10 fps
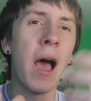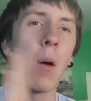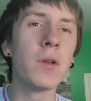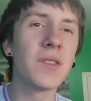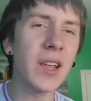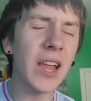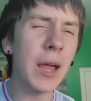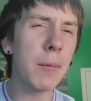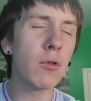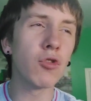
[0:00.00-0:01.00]
I was
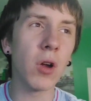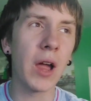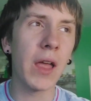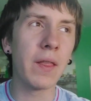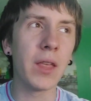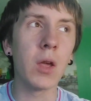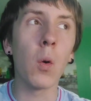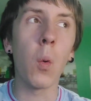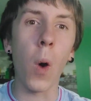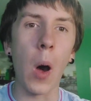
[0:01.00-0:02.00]
thinking about trying the
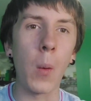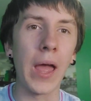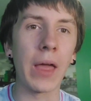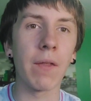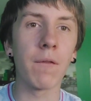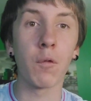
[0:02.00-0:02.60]
Huawei